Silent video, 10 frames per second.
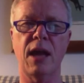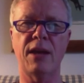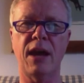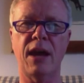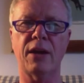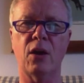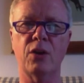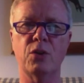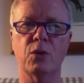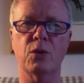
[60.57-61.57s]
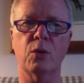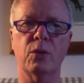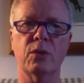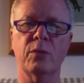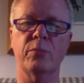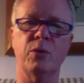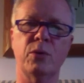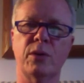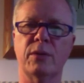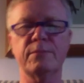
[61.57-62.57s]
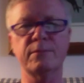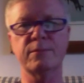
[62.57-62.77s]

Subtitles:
and not on your local computer.